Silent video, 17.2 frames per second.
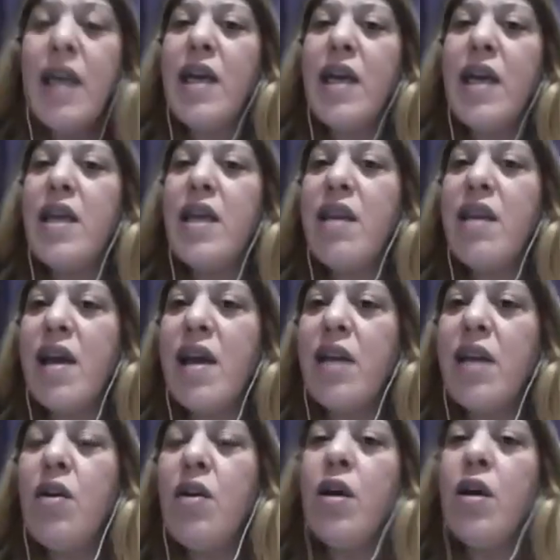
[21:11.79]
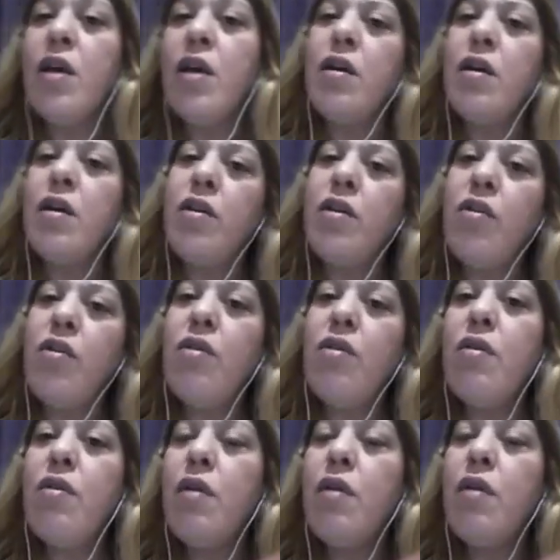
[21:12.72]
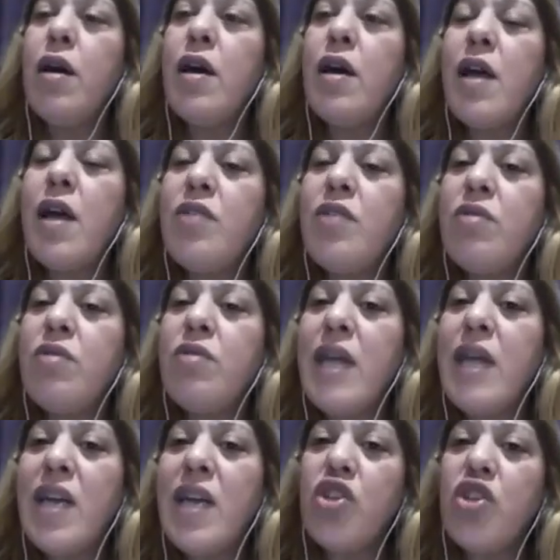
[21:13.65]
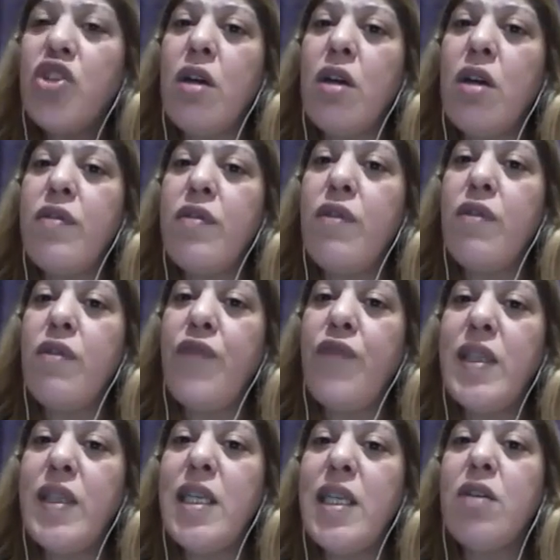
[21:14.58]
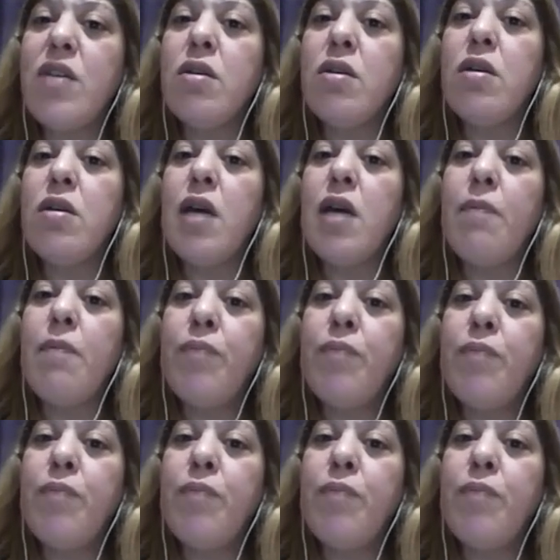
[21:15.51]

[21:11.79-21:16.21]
then the introduction of the physical and